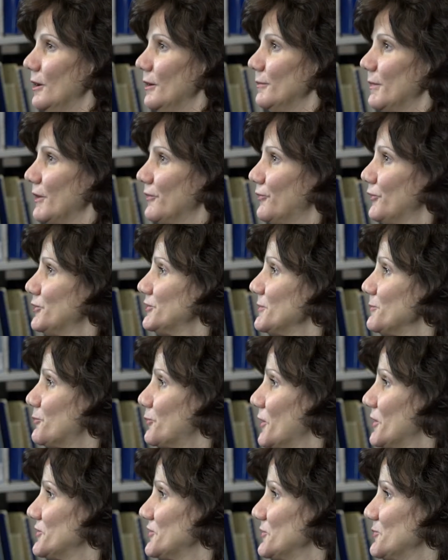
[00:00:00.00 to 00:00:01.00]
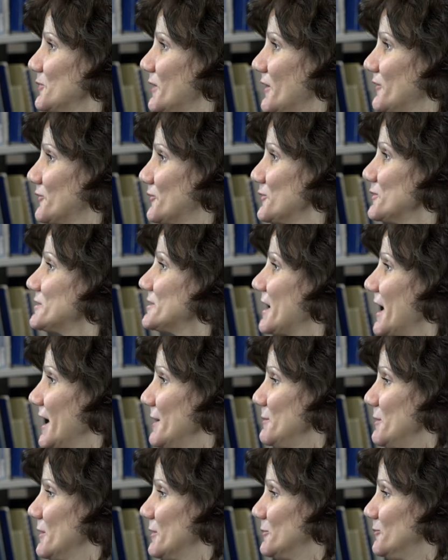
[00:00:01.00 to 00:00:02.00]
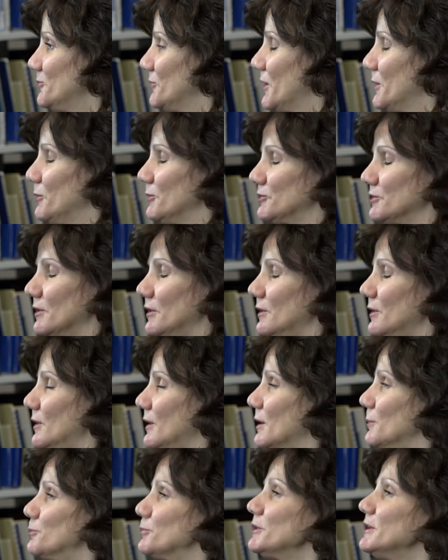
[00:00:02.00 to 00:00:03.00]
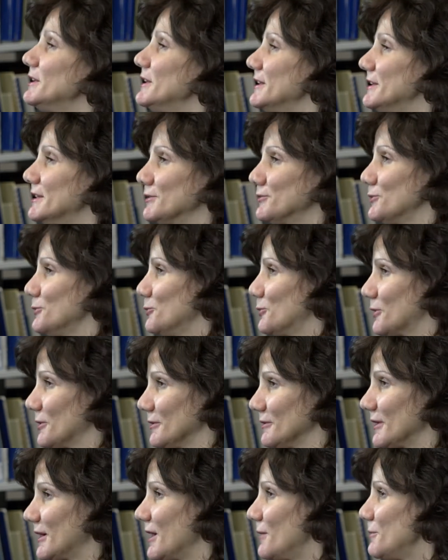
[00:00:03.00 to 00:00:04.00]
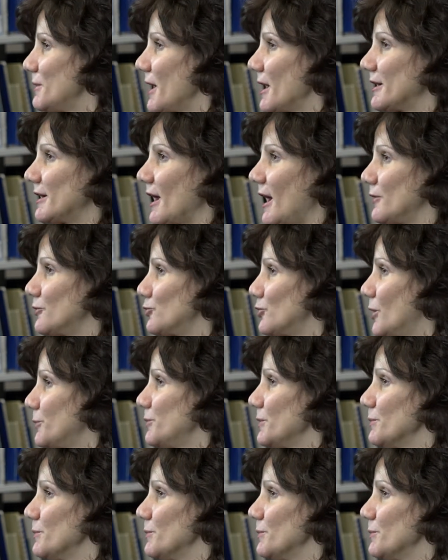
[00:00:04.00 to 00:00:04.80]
My first impression when I first came here, it was a completely different world. Like, I mean, I grew up